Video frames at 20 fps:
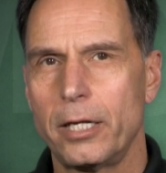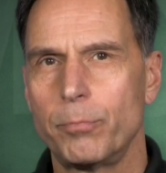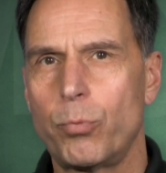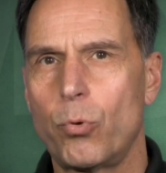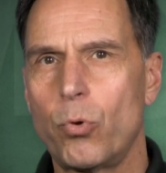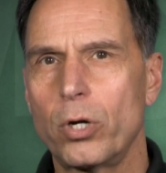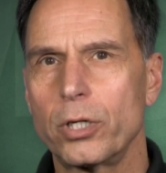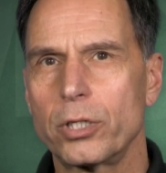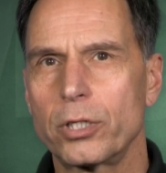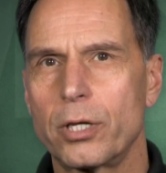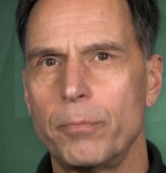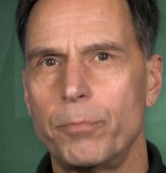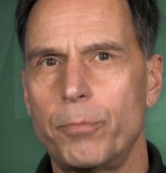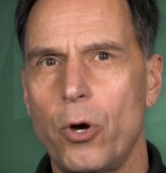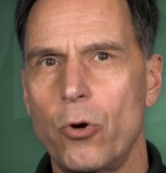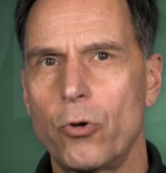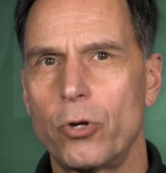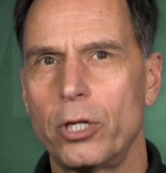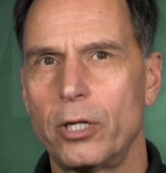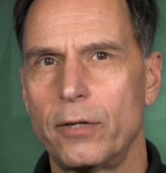important
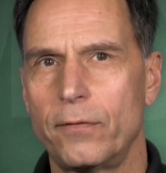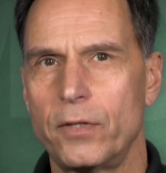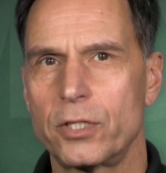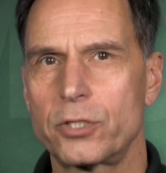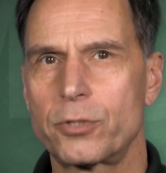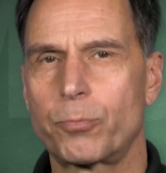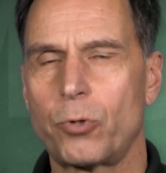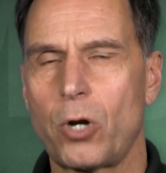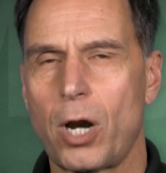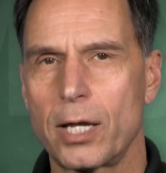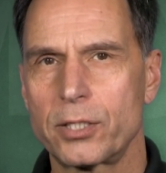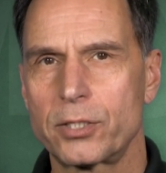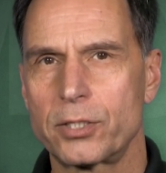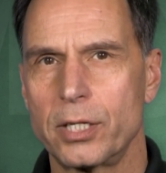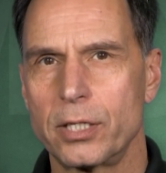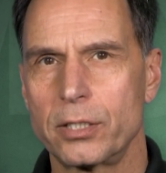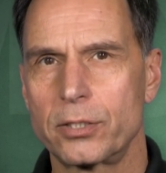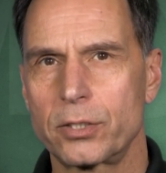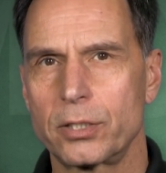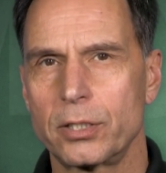component of this
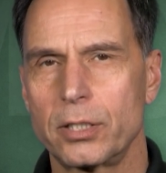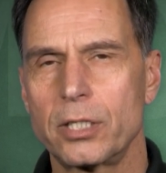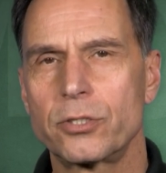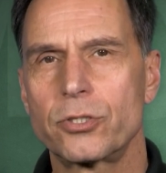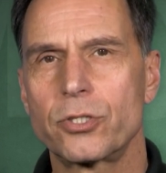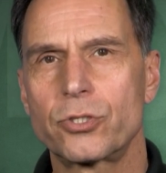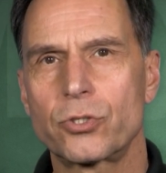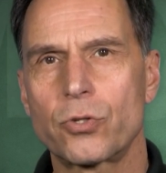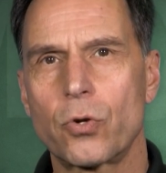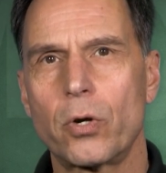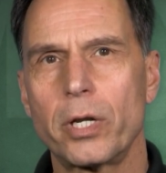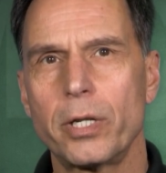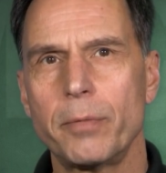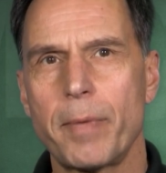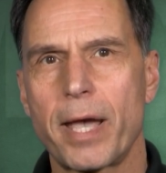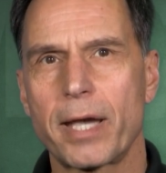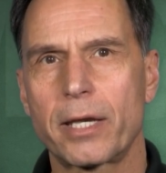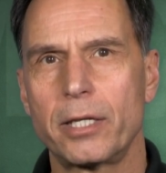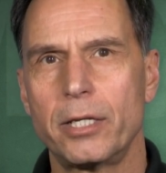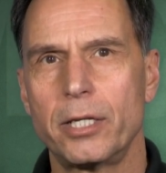process is a scoring
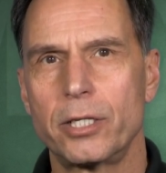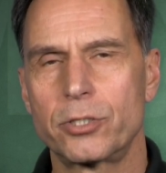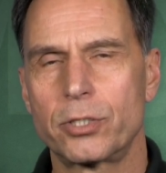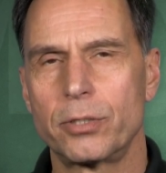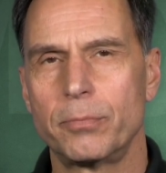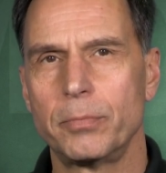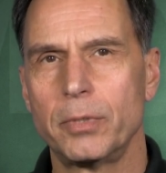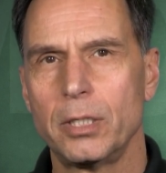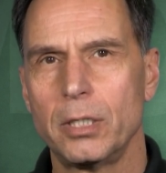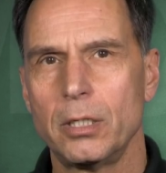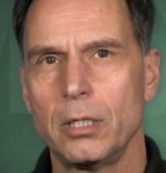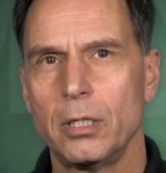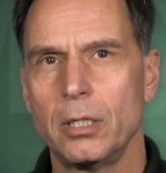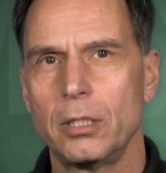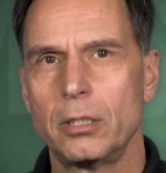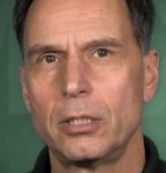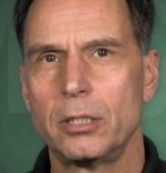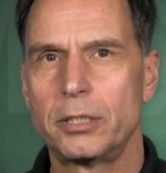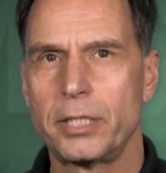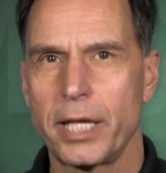mechanism
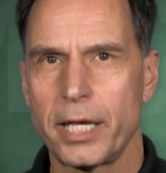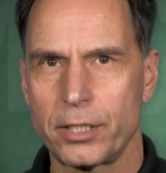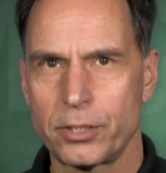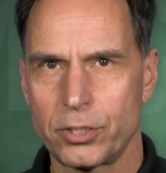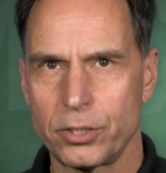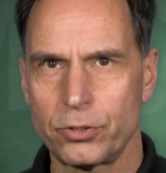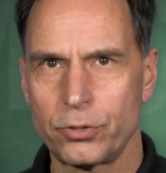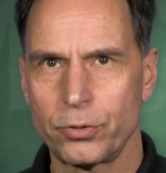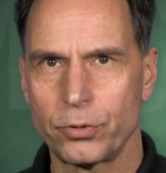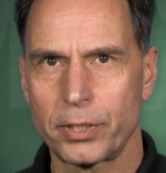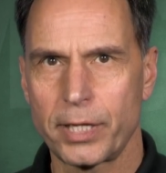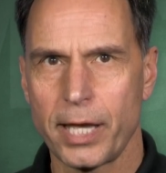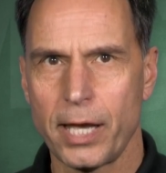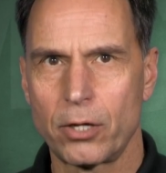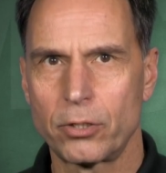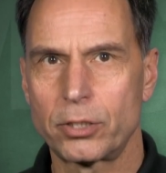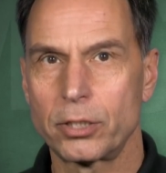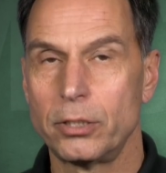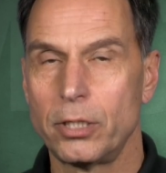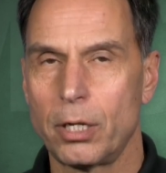that takes into
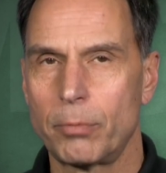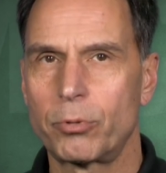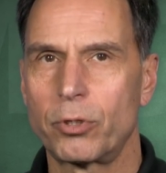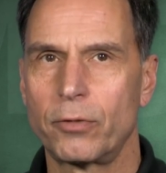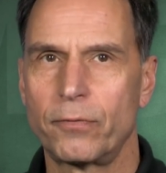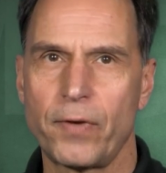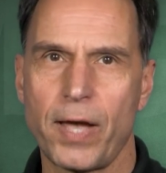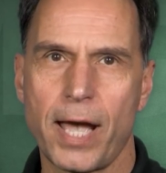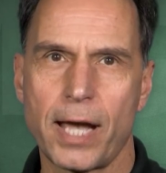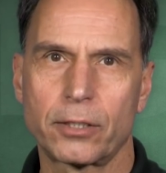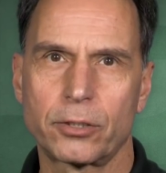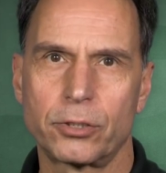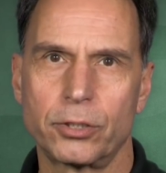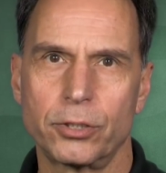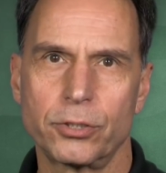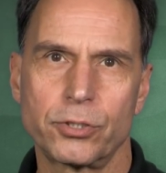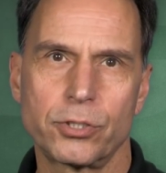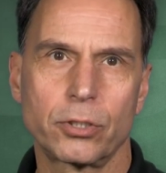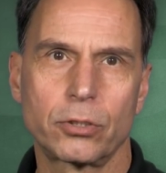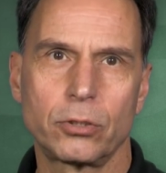account a number of
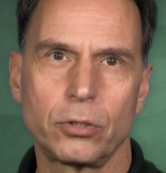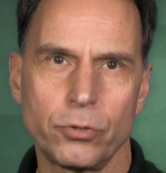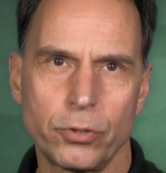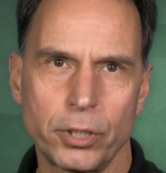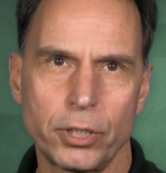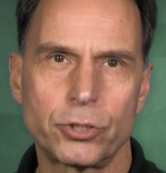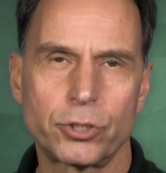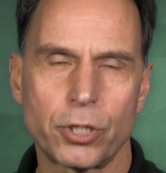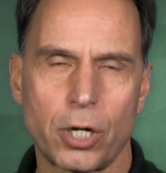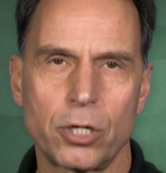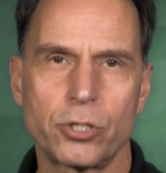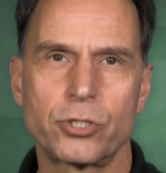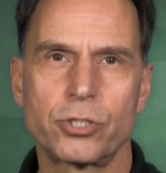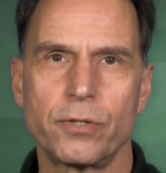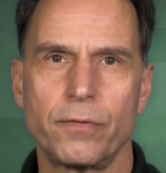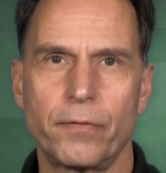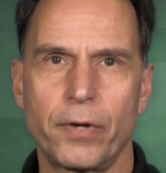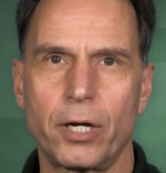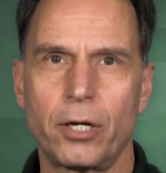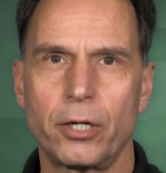factors, including charge
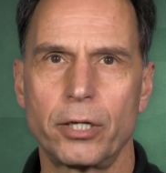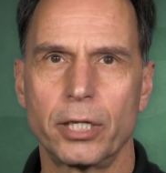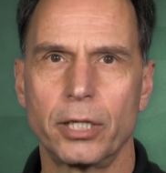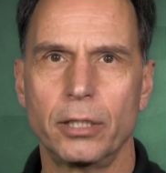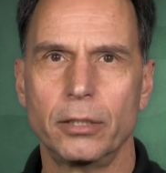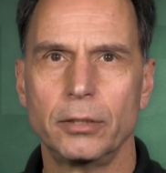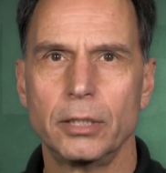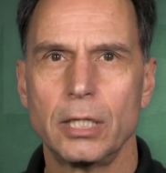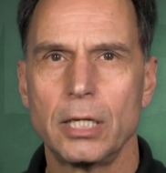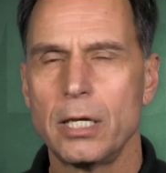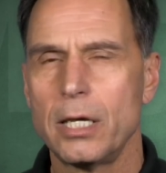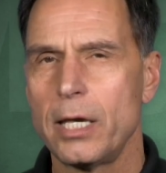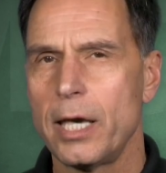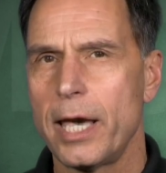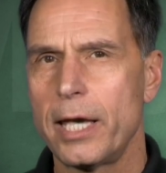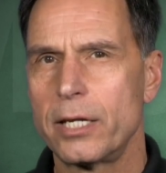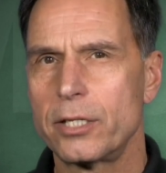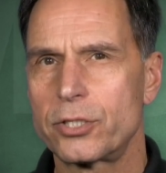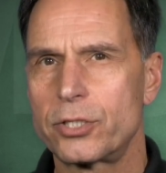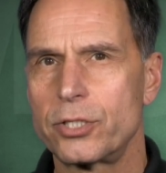severity,
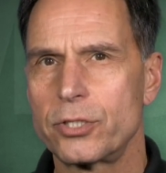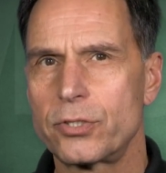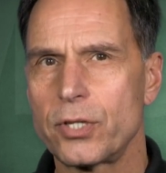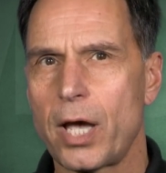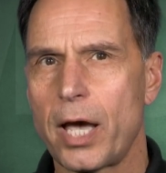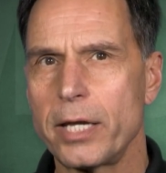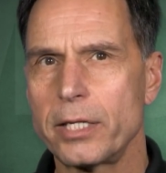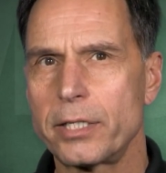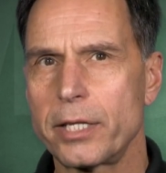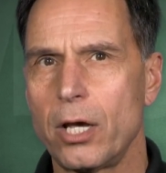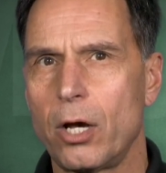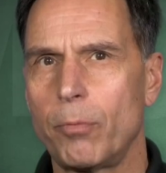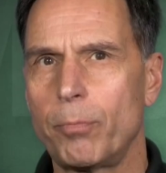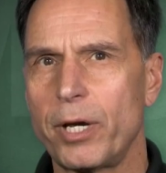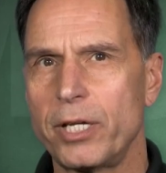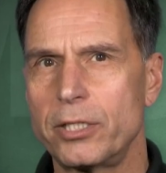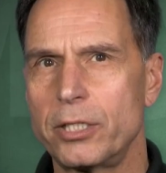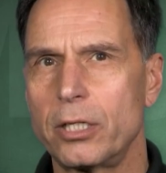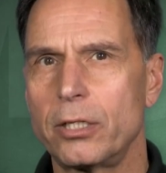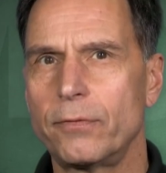and is designed to help
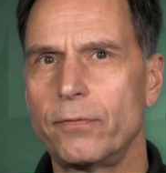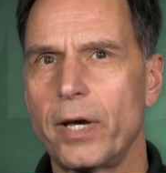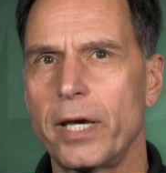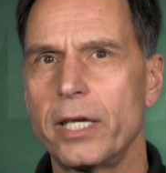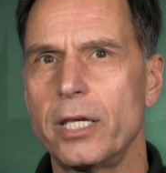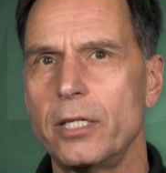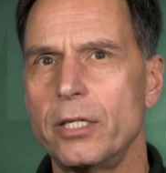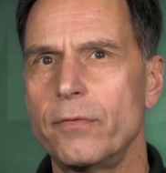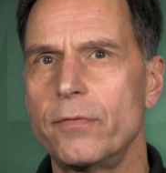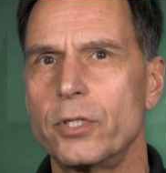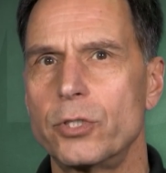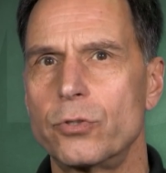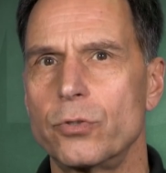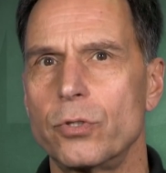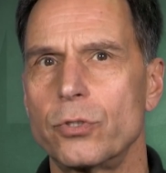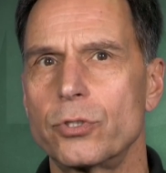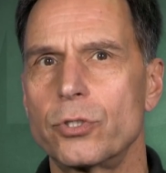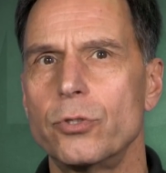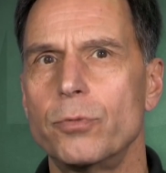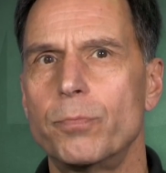identify
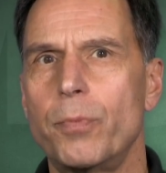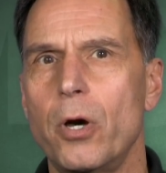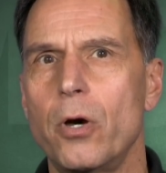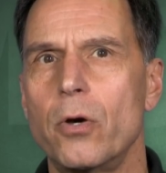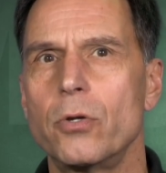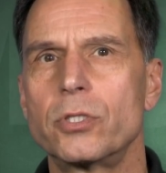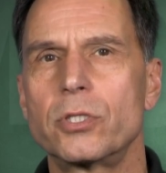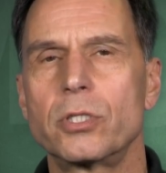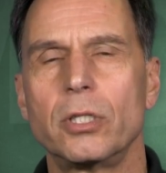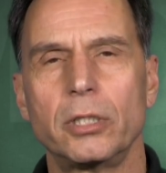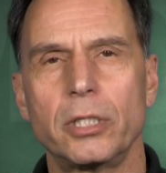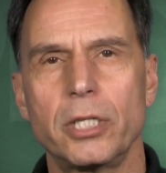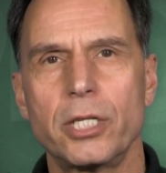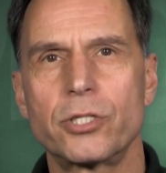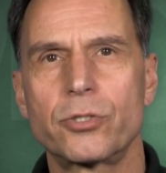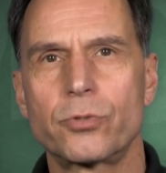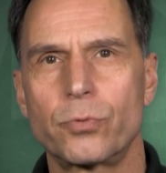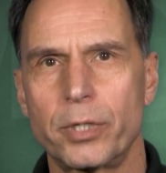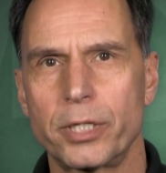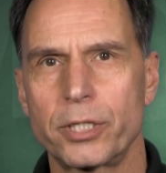individuals who pose the
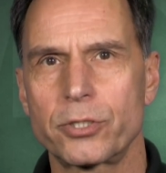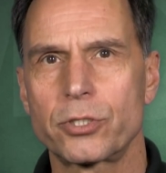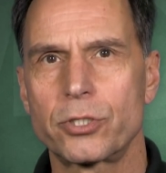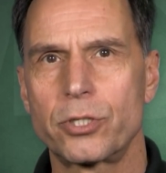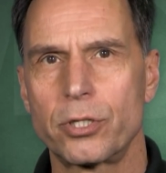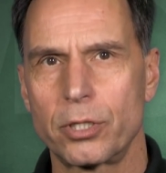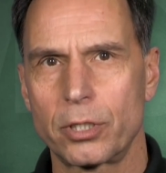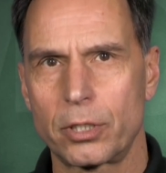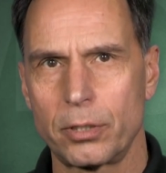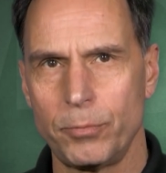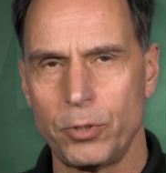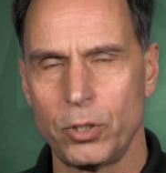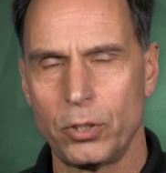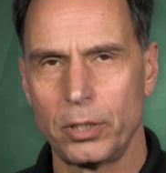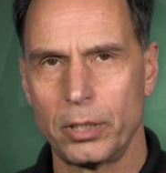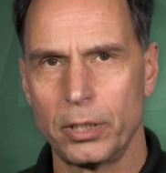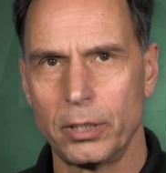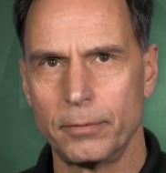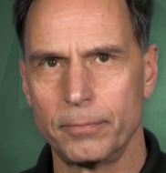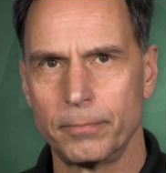least risk to the
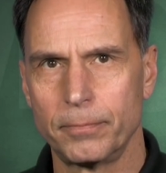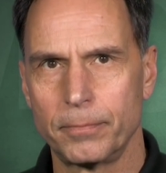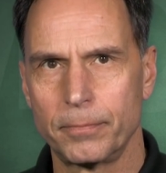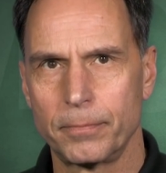community.